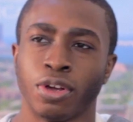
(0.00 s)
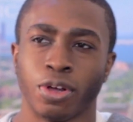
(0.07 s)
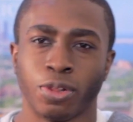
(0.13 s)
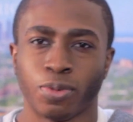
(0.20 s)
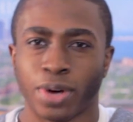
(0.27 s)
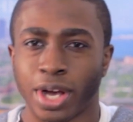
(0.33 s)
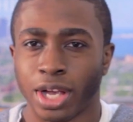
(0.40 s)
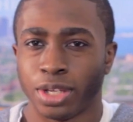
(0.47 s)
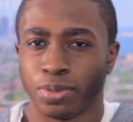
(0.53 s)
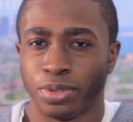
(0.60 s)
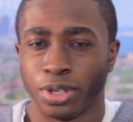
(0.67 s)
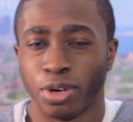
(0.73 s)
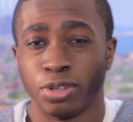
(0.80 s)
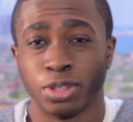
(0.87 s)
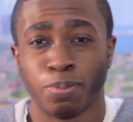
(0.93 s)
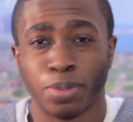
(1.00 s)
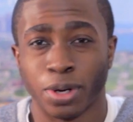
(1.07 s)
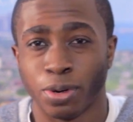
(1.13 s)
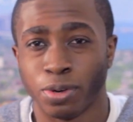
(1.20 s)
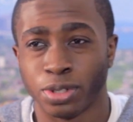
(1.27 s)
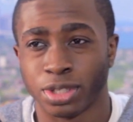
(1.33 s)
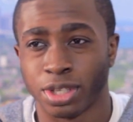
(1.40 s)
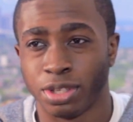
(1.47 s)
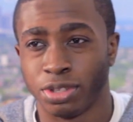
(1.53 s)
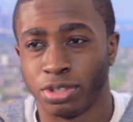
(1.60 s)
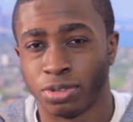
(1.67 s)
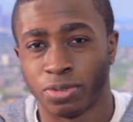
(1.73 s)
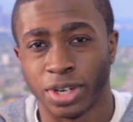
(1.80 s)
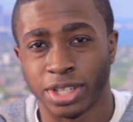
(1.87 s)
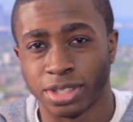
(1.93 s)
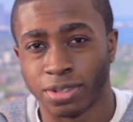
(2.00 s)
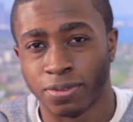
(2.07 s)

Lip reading: Otherwise, when you go into post and you just raise